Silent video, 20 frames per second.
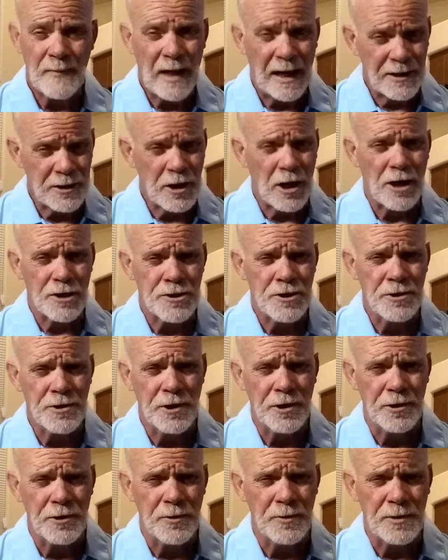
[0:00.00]
I'd caution
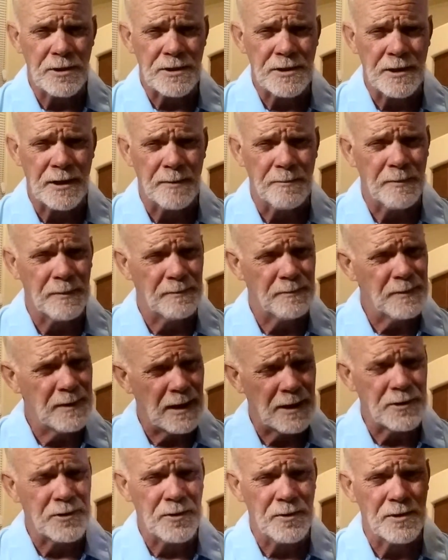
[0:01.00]
you to do this not